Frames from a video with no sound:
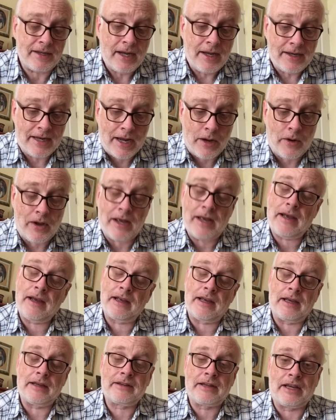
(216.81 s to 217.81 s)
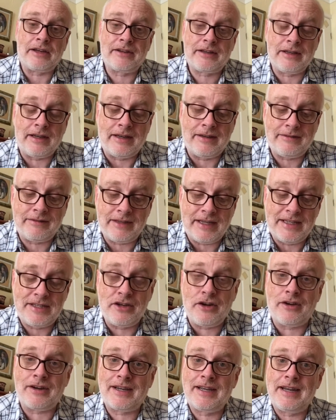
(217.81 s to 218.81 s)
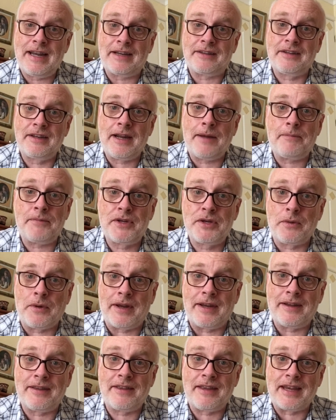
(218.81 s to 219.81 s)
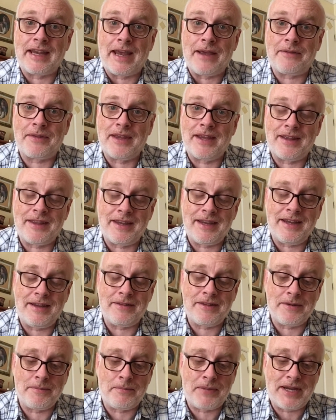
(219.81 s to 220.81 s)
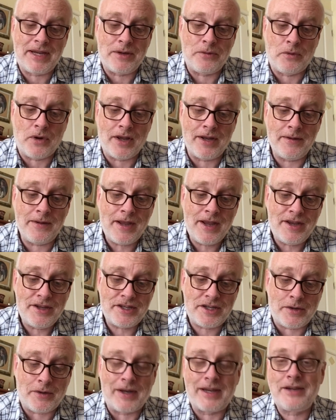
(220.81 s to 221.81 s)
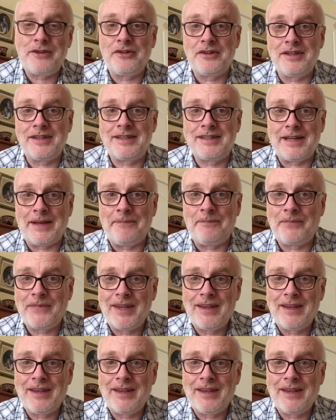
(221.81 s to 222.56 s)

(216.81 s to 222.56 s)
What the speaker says: Now it's not connected up to anything out there, the P1, so I couldn't do